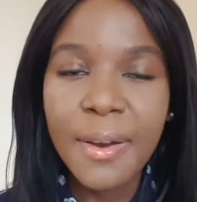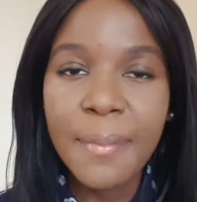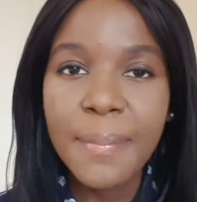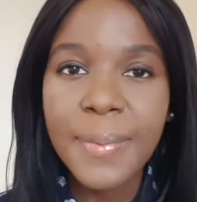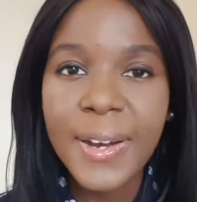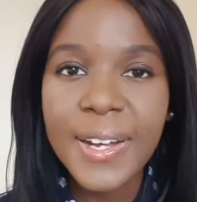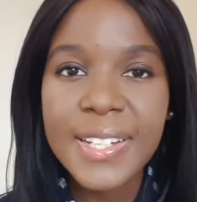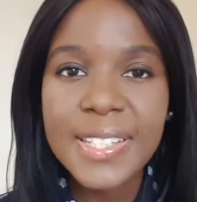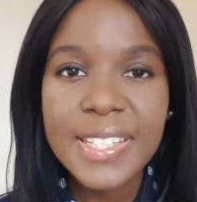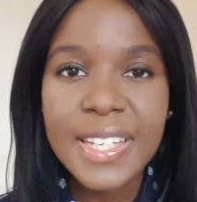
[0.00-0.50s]

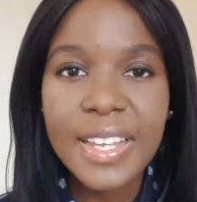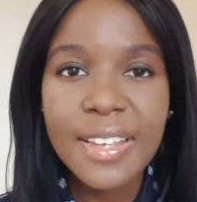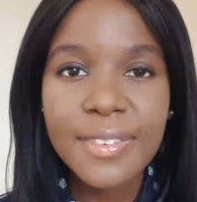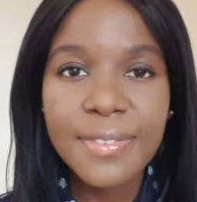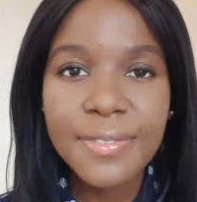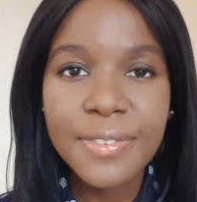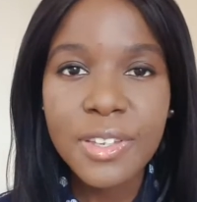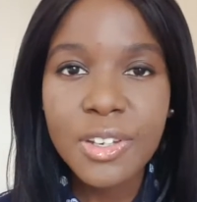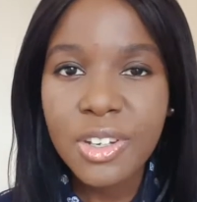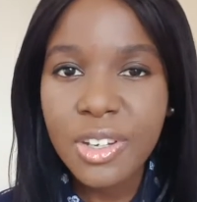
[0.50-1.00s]
But
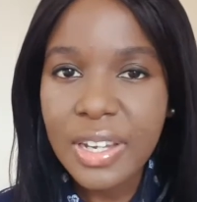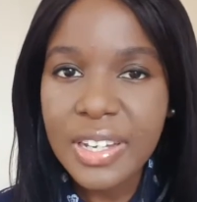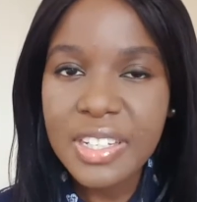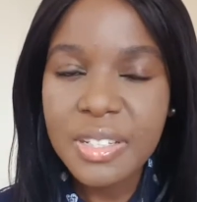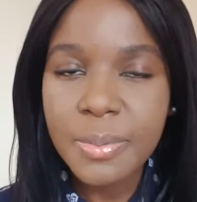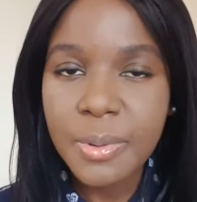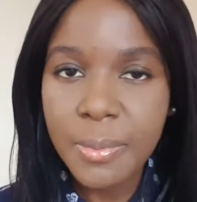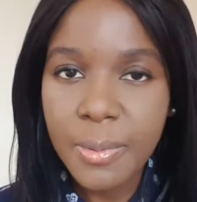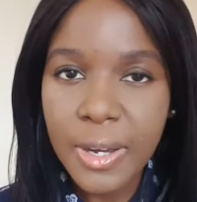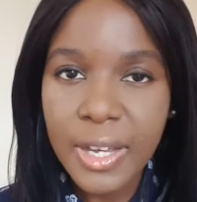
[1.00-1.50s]
if you're going
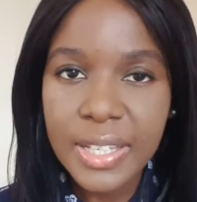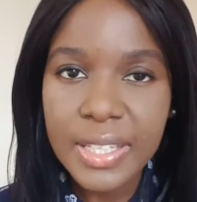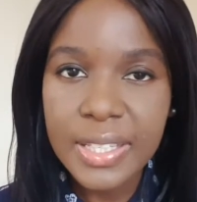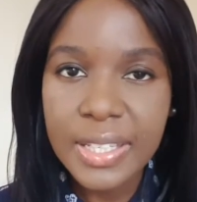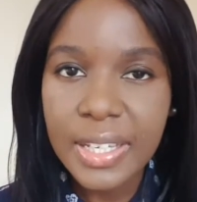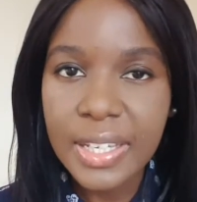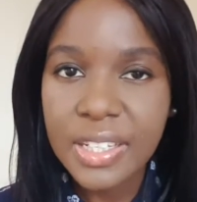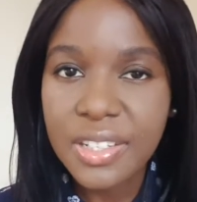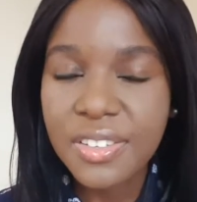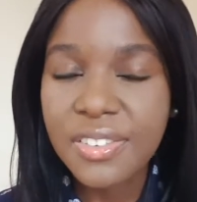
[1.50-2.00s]
to be
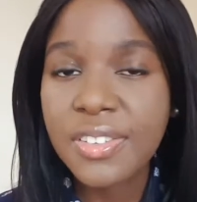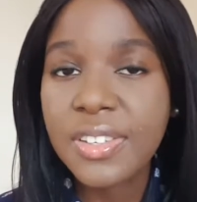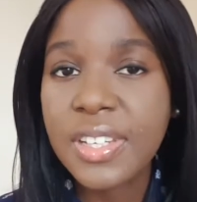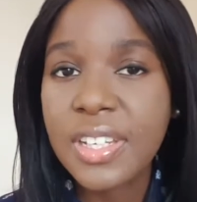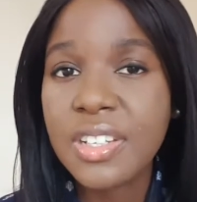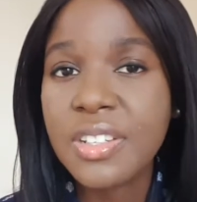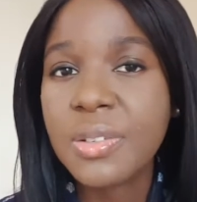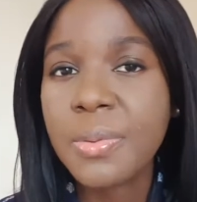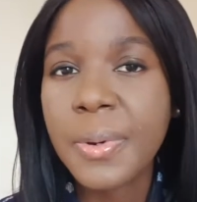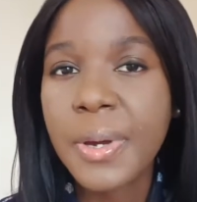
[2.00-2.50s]
working and if you
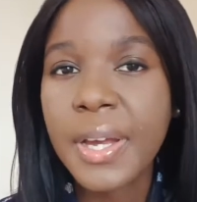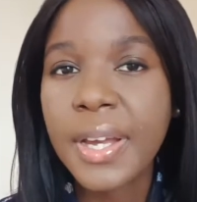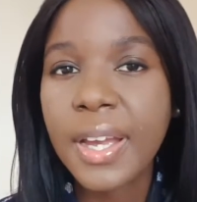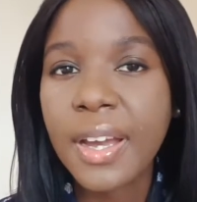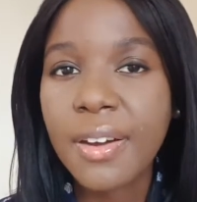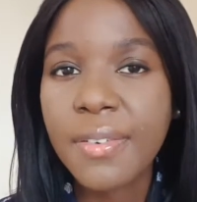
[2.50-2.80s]
need to work,